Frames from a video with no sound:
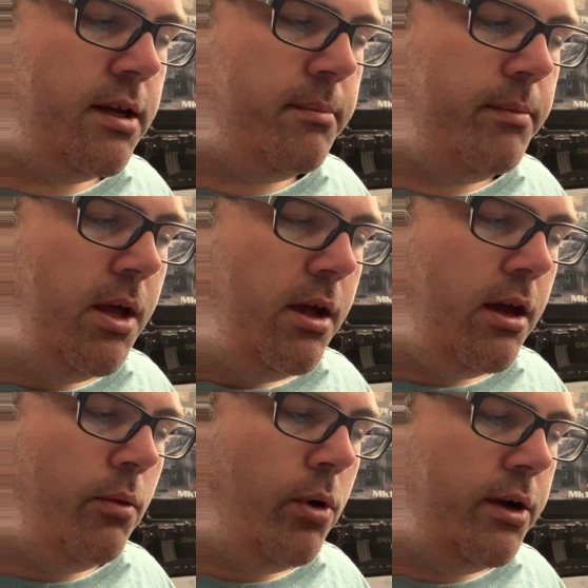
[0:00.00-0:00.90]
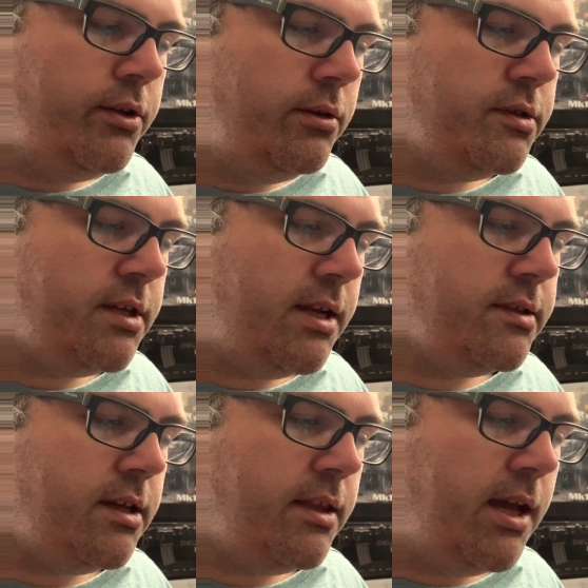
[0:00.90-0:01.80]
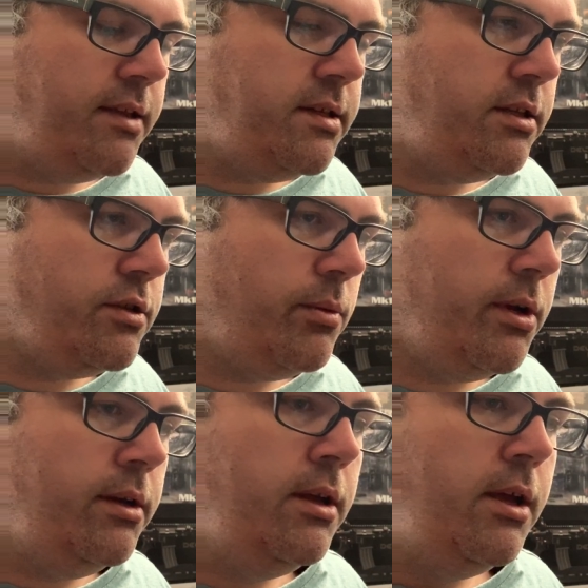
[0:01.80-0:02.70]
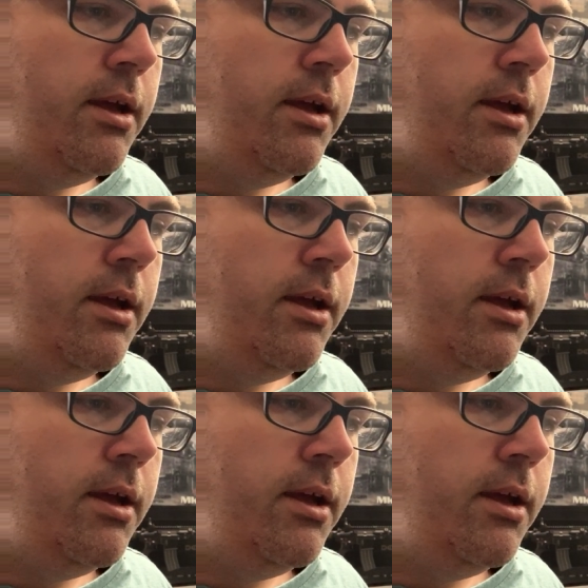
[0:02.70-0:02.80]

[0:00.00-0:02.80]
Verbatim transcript: Wide Us set, the 18-1.